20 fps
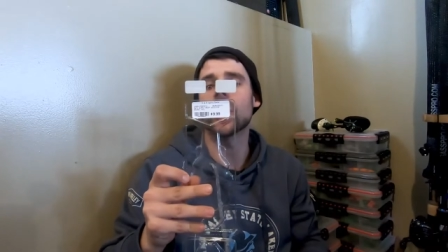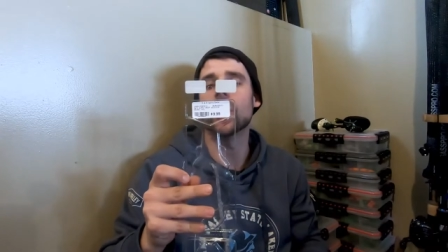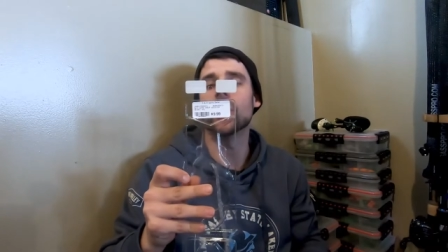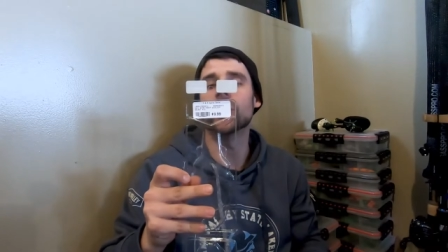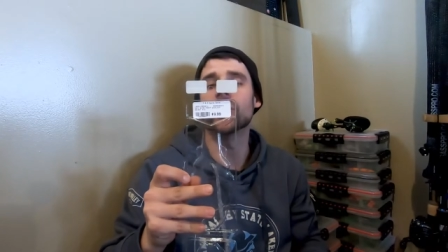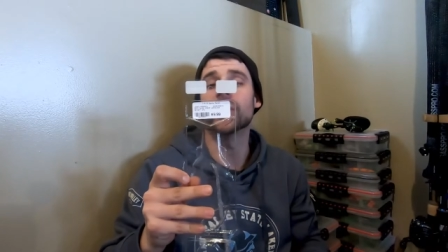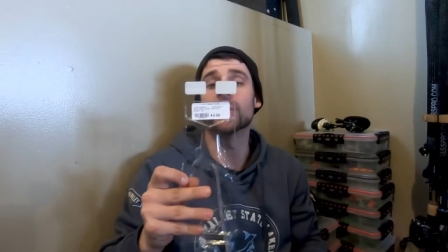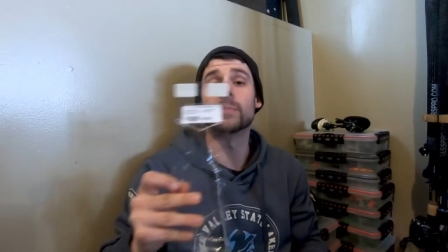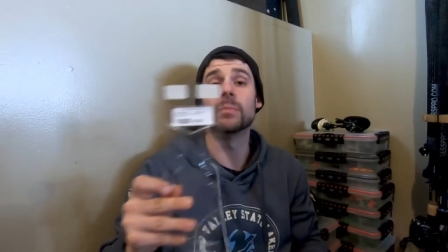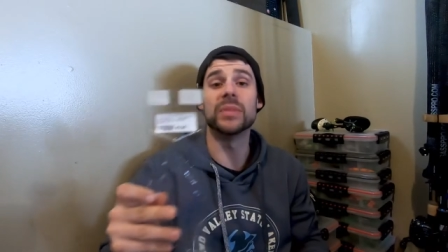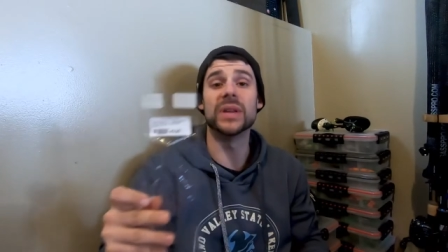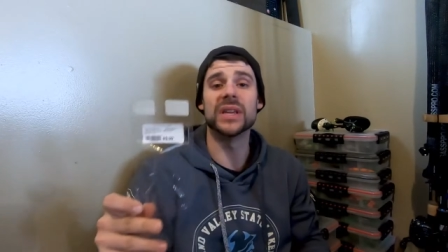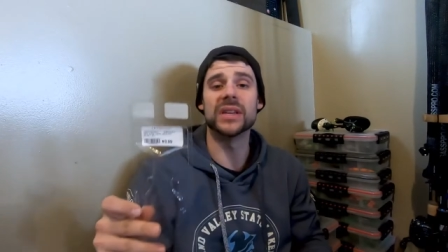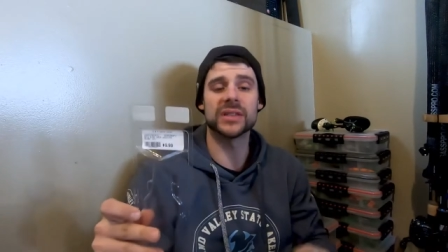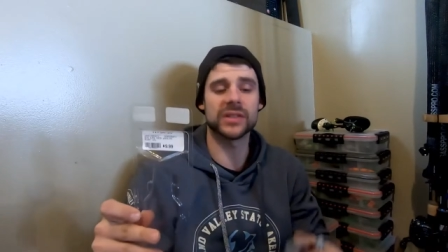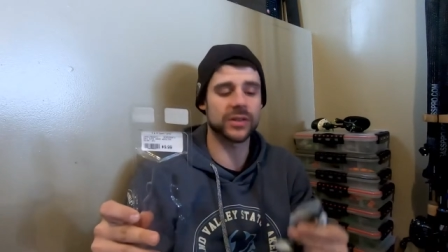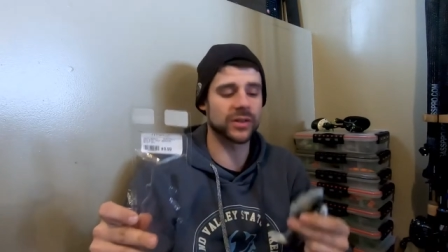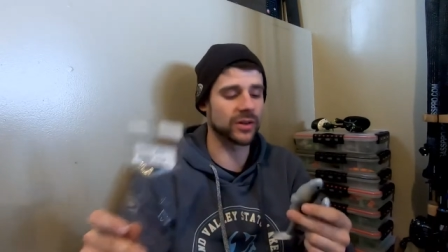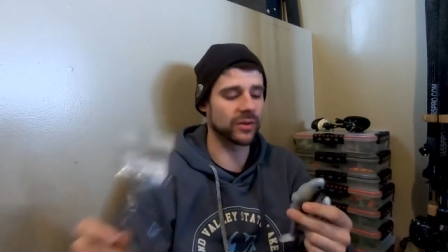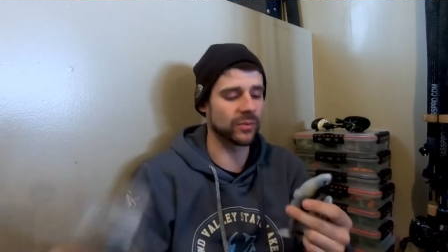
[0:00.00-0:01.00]
owner
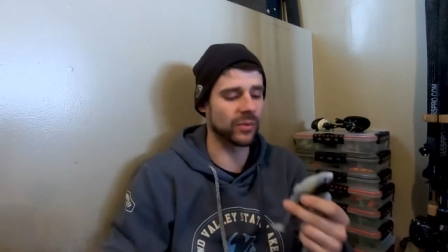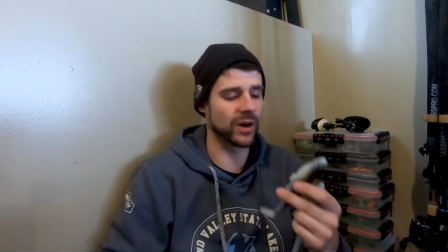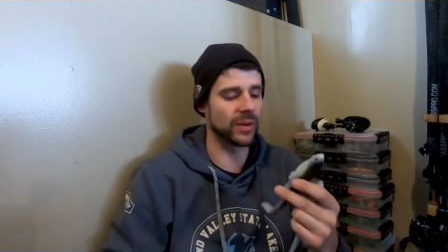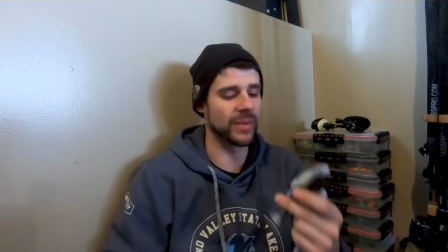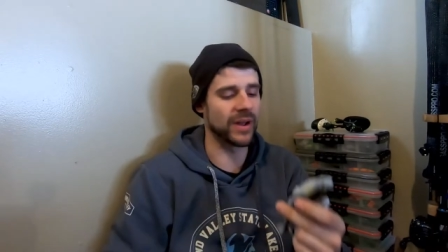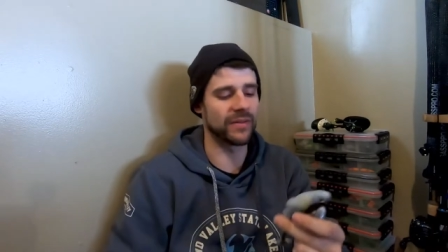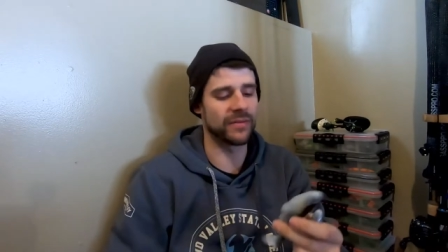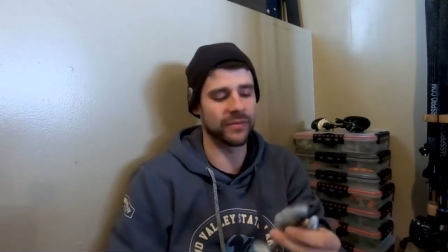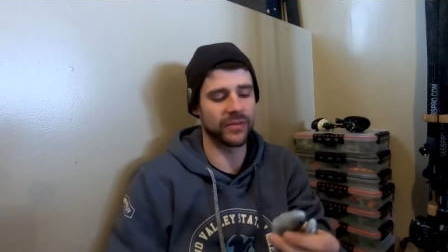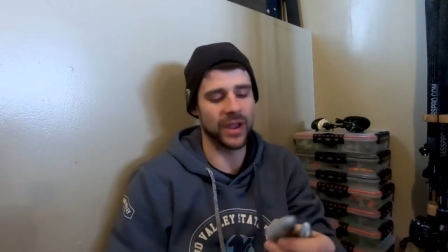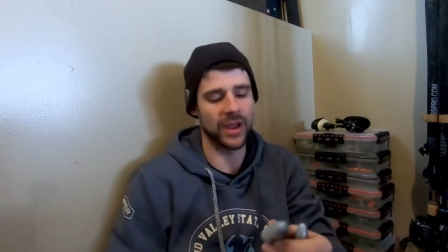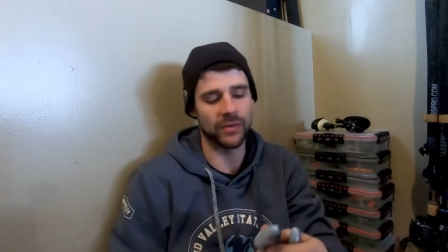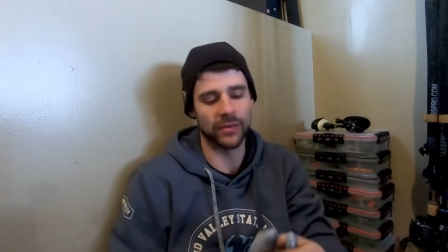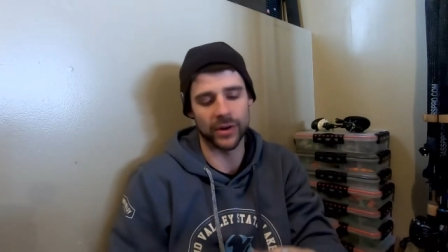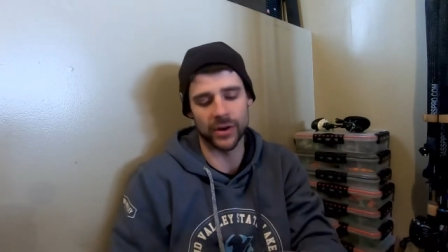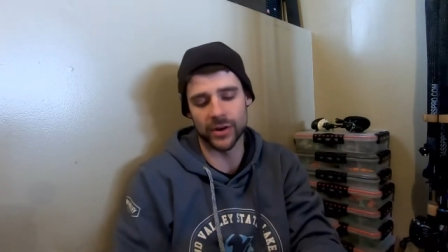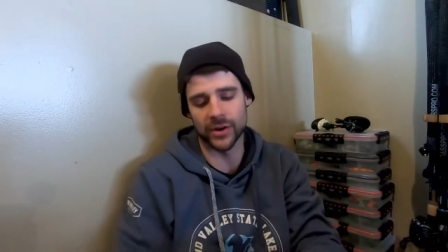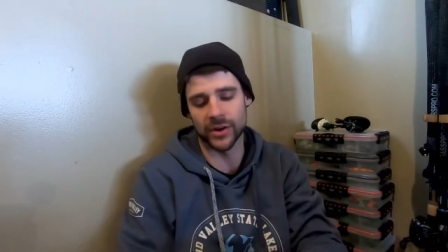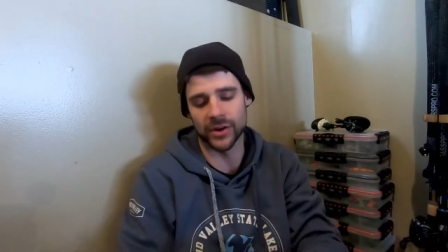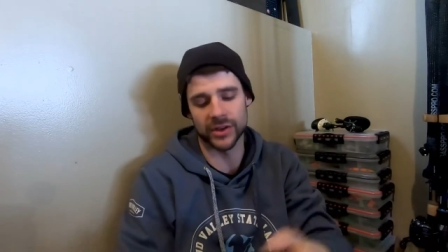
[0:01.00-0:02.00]
beast hook, one of my
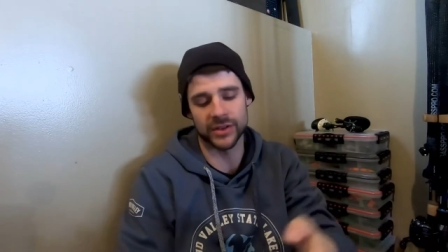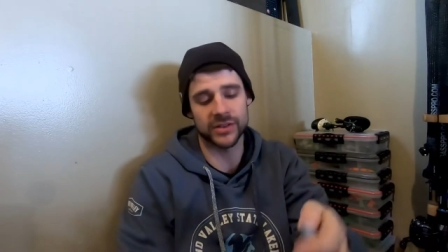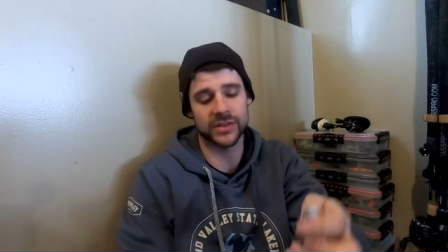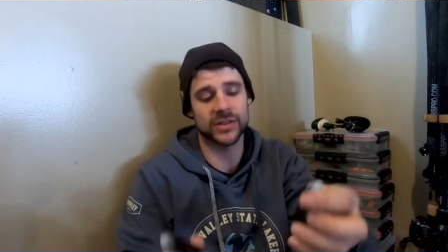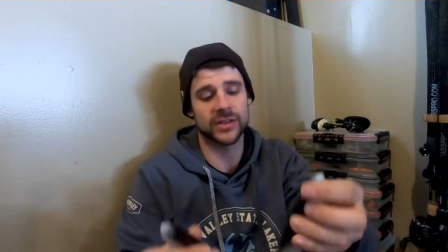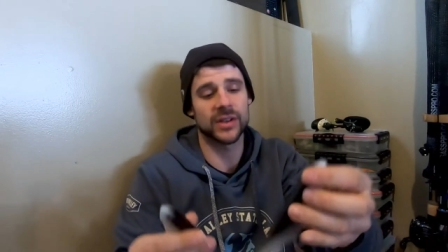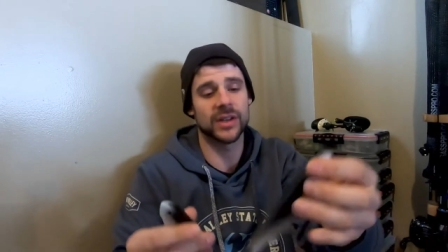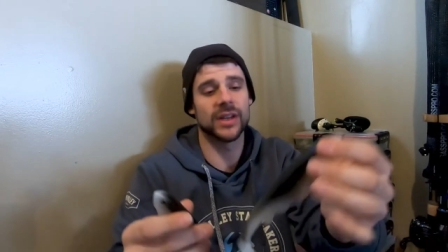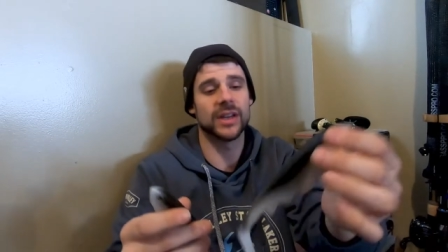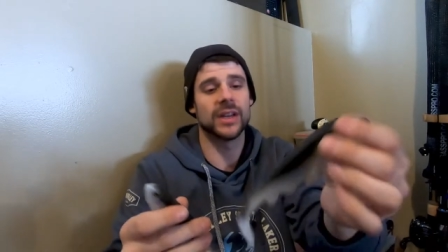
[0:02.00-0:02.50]
favorite hooks